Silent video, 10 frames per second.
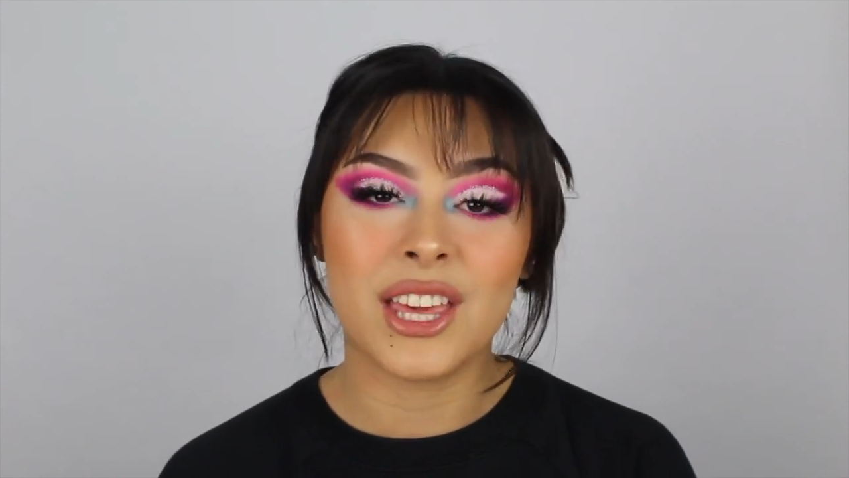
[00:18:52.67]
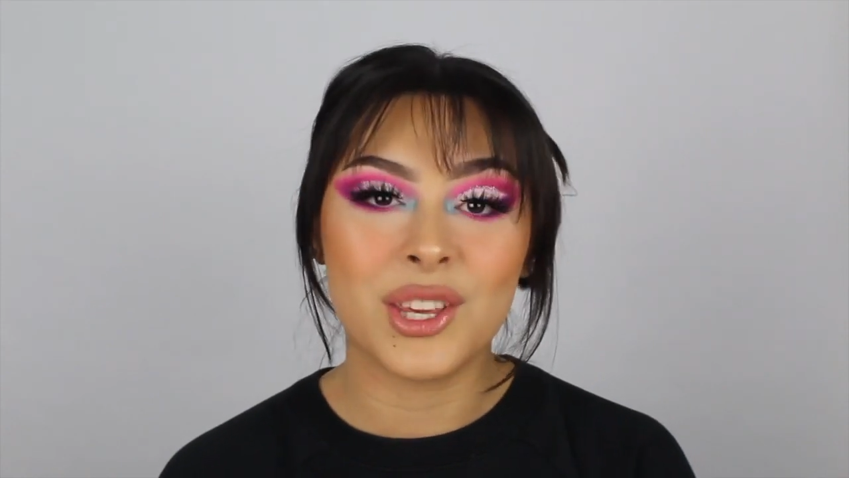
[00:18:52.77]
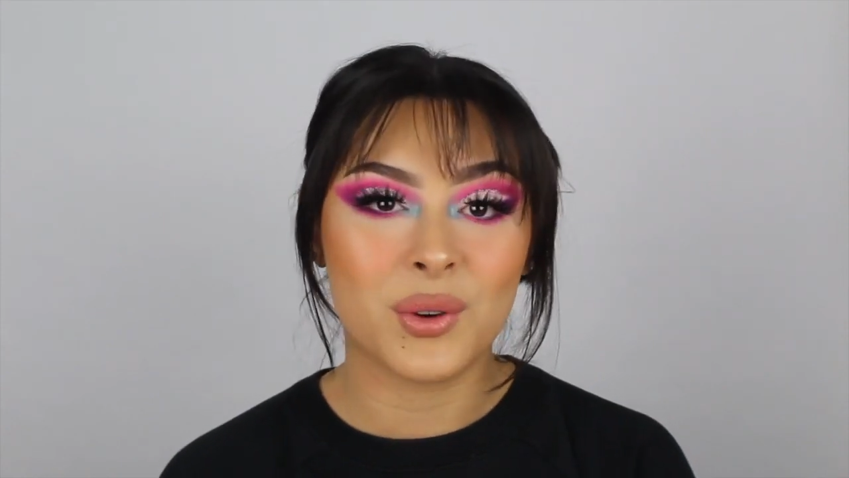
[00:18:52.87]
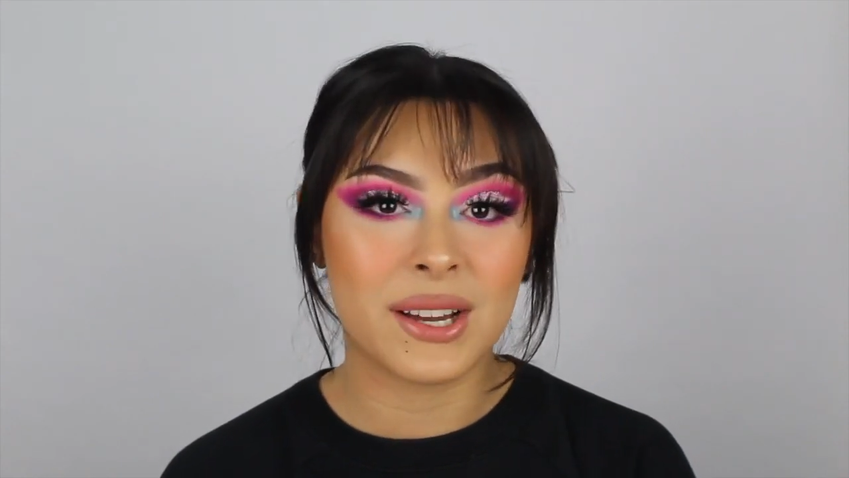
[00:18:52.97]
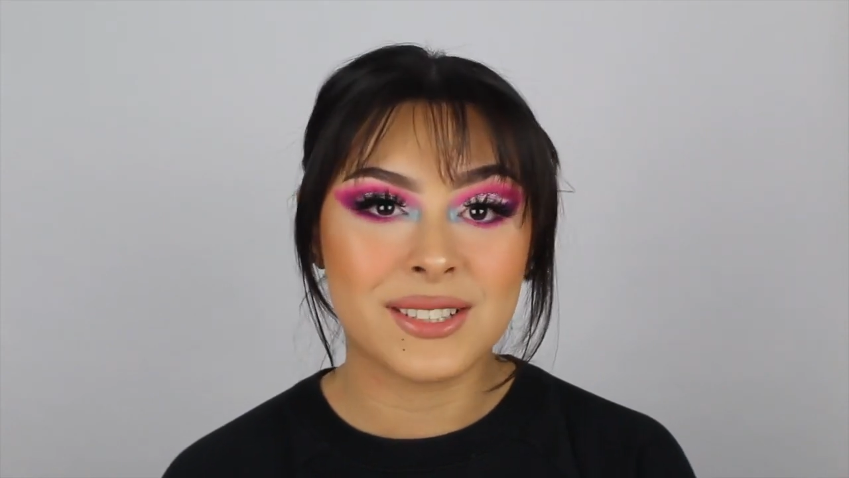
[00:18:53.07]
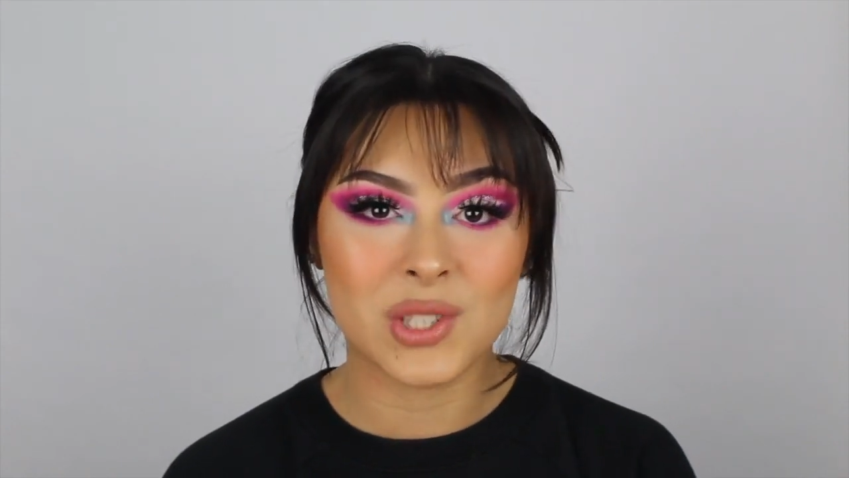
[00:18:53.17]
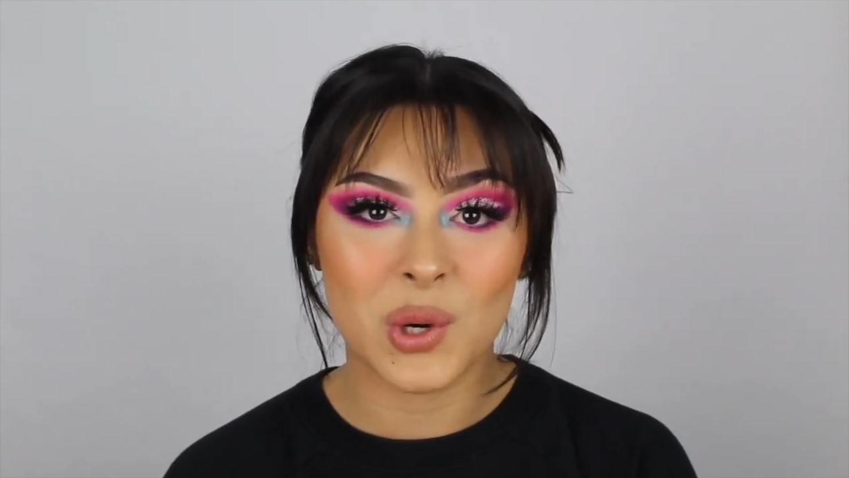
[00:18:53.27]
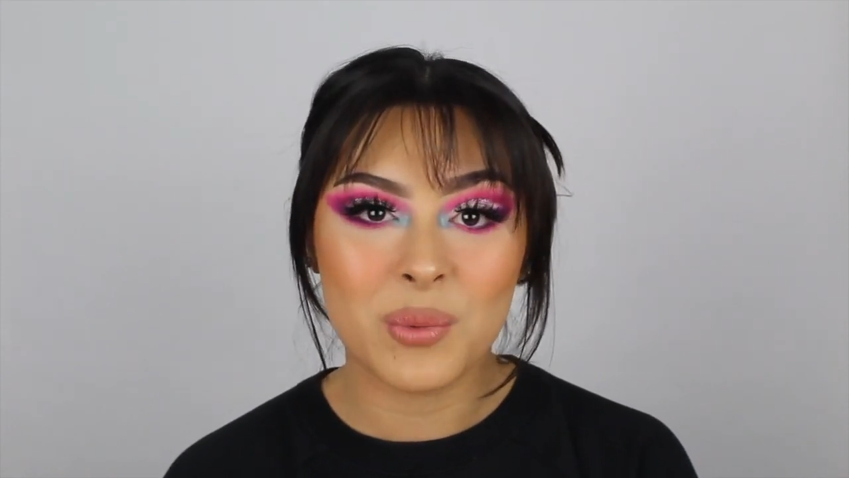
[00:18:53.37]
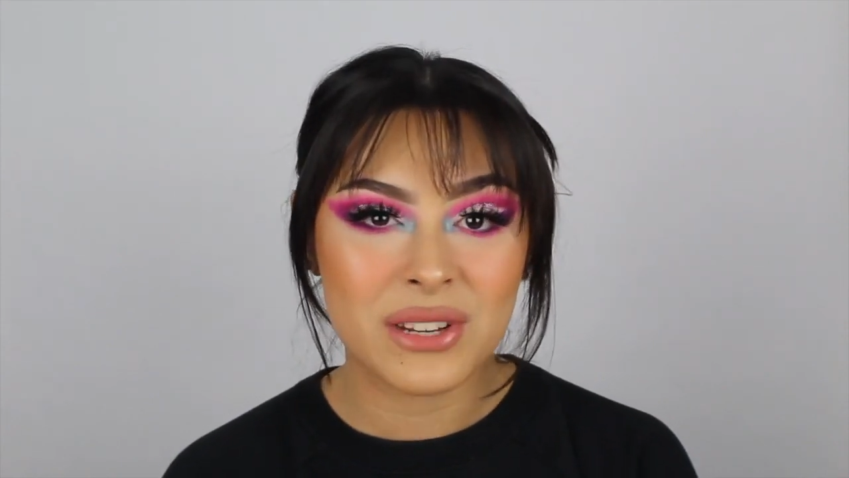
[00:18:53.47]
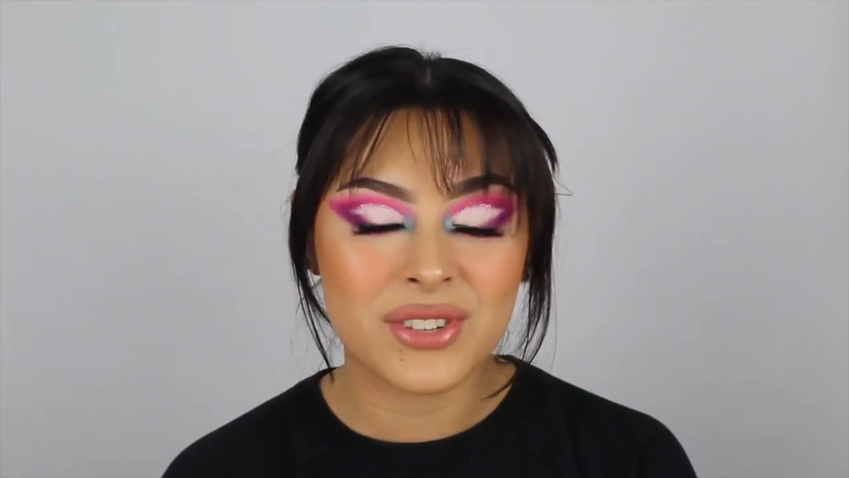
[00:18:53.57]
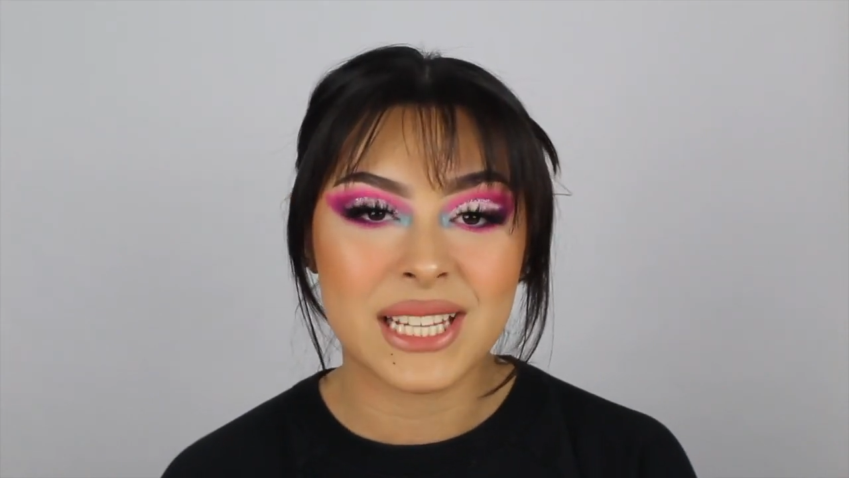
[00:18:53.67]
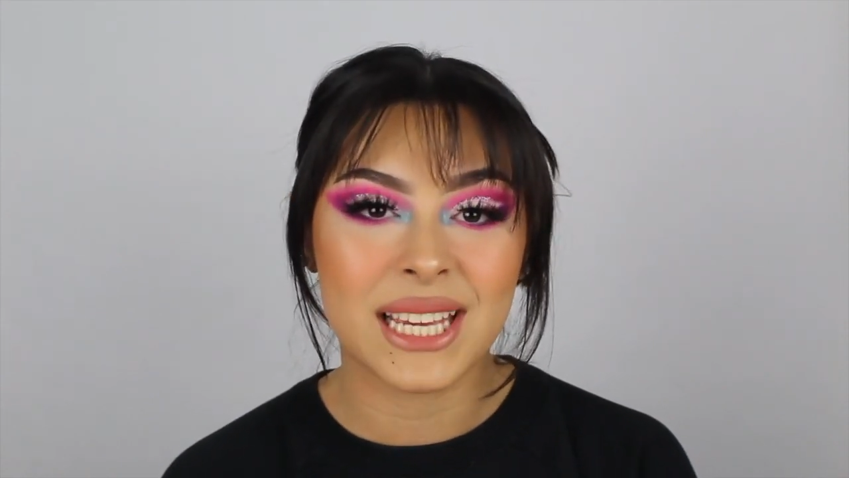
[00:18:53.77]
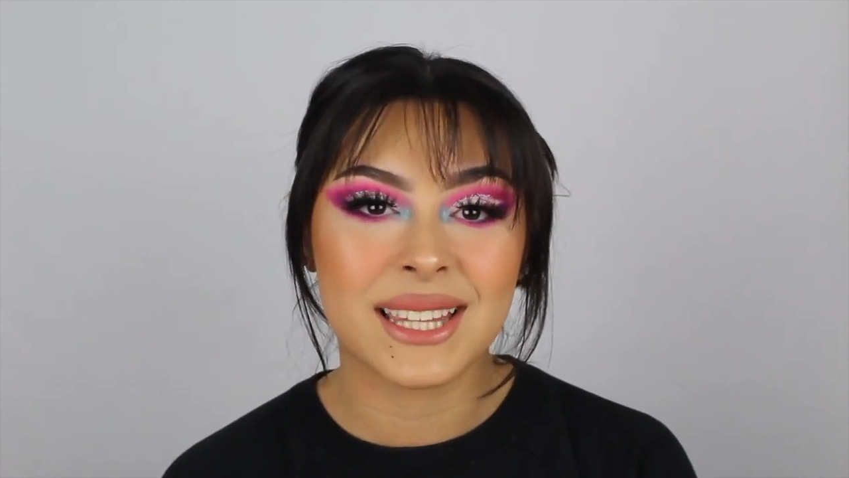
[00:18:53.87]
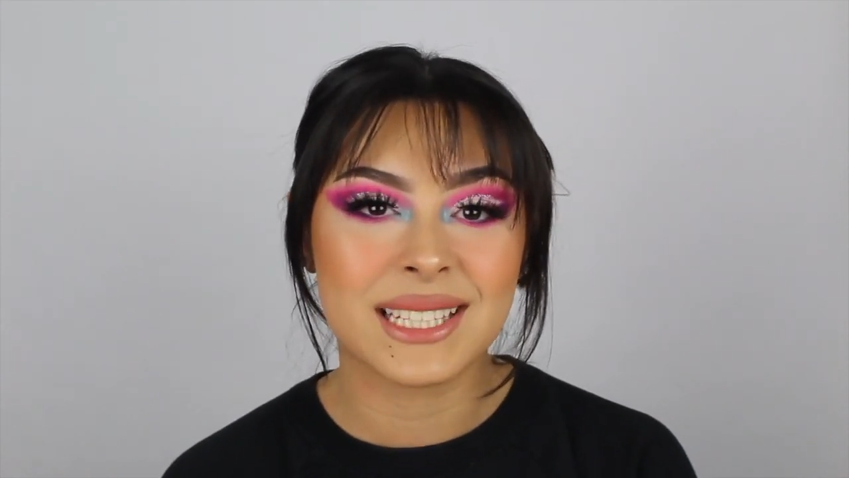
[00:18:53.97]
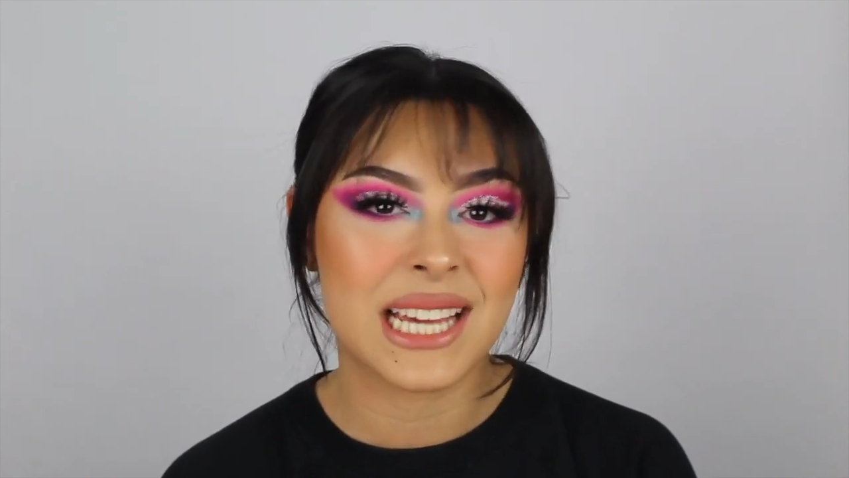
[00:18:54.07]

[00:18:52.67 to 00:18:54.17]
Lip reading: Thank you guys so much for taking the